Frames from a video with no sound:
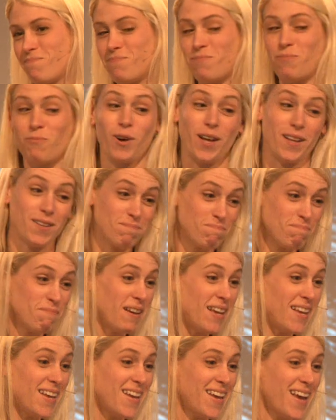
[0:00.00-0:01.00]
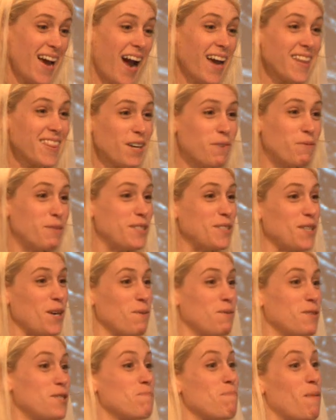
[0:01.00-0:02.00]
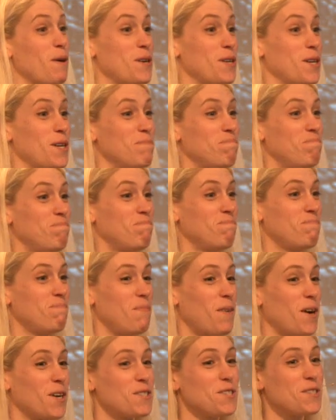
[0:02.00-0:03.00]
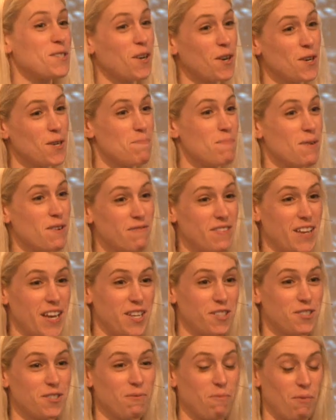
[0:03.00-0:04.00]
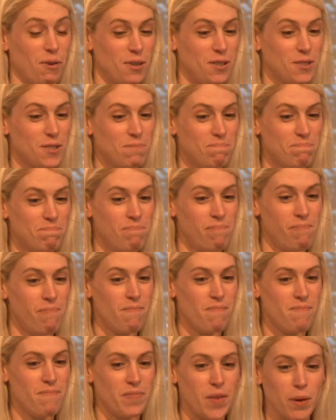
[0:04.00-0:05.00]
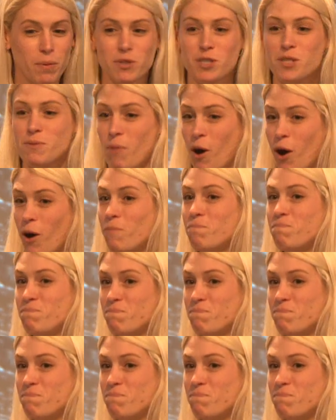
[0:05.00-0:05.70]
Well, I think we start with Sparta, our startup of the ancient world. They were small.